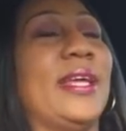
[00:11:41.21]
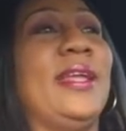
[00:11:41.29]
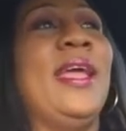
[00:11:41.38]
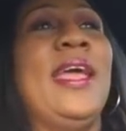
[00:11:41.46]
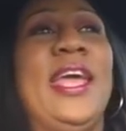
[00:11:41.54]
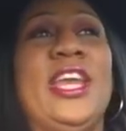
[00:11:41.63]
and
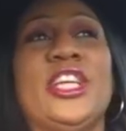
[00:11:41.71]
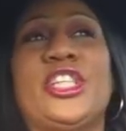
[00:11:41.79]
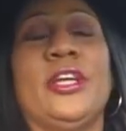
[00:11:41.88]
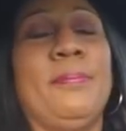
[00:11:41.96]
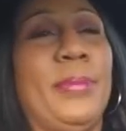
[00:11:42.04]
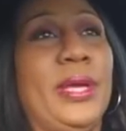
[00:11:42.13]
it
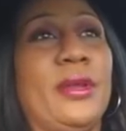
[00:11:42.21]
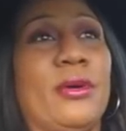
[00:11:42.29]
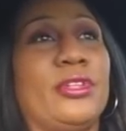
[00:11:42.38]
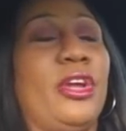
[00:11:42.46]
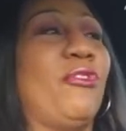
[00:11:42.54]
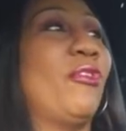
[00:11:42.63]
shouldn't be no
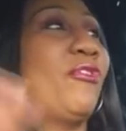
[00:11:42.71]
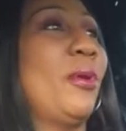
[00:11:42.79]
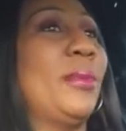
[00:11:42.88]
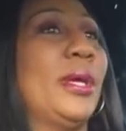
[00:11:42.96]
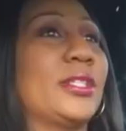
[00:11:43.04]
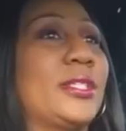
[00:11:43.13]
different
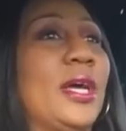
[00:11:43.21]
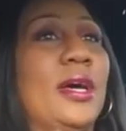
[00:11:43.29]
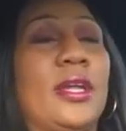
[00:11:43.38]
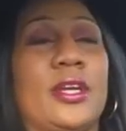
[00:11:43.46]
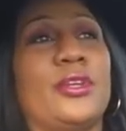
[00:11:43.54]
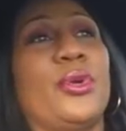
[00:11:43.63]
from the
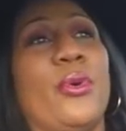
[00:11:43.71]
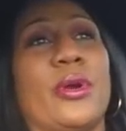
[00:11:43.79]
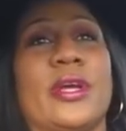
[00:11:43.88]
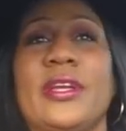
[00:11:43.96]
son or the daughter,